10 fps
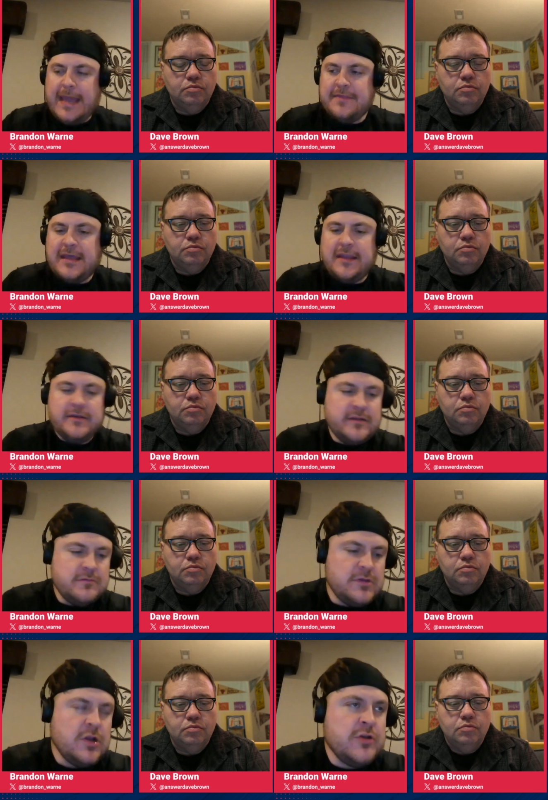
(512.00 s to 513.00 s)
Speaker 1: And then,
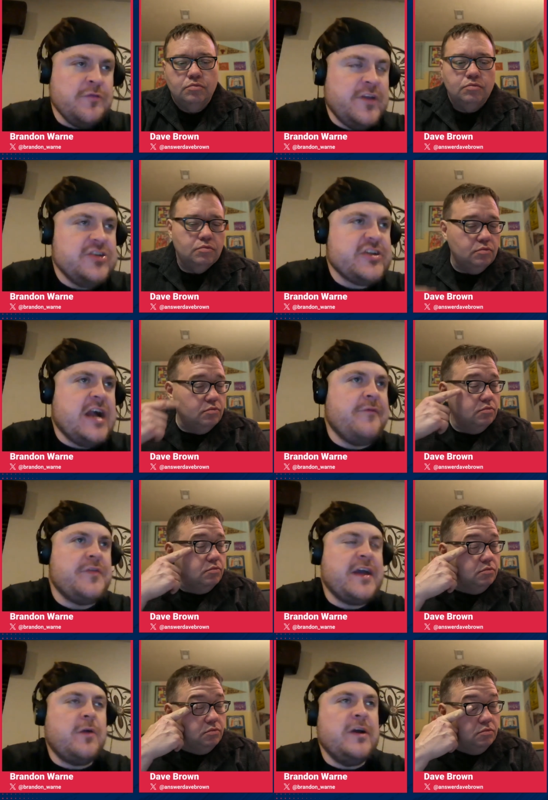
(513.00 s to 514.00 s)
you know, you finishing off with
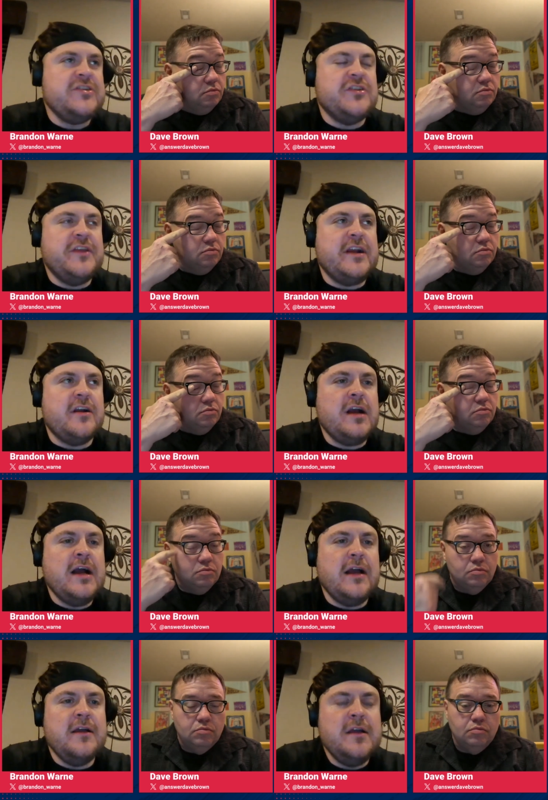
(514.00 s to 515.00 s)
that question there.
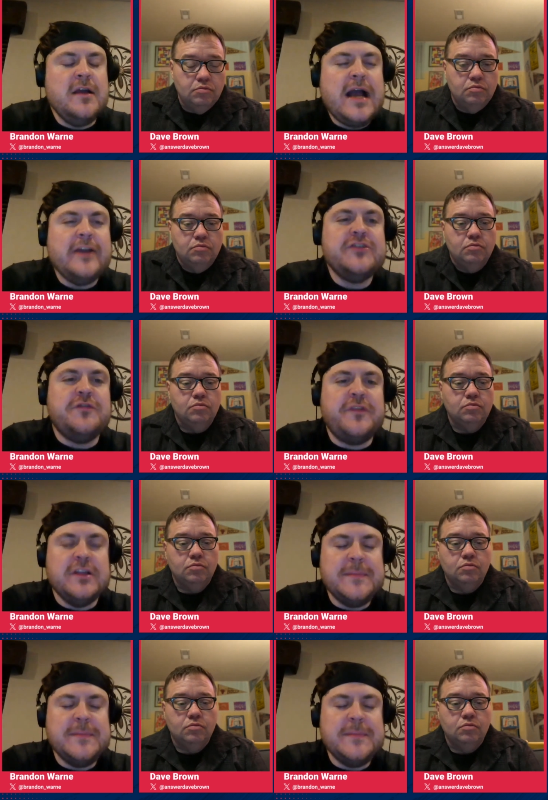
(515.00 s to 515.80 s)
Uh, how did you feel